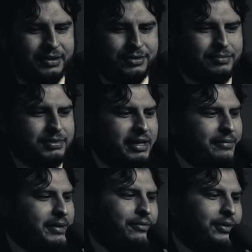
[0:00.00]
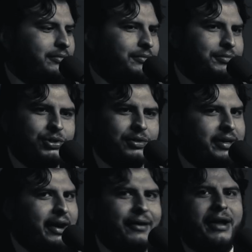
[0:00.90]
That's what I'm saying, man. Joel
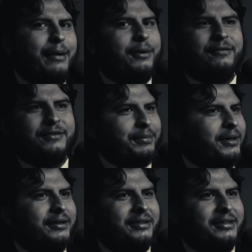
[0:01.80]
and I are not perfect, bro.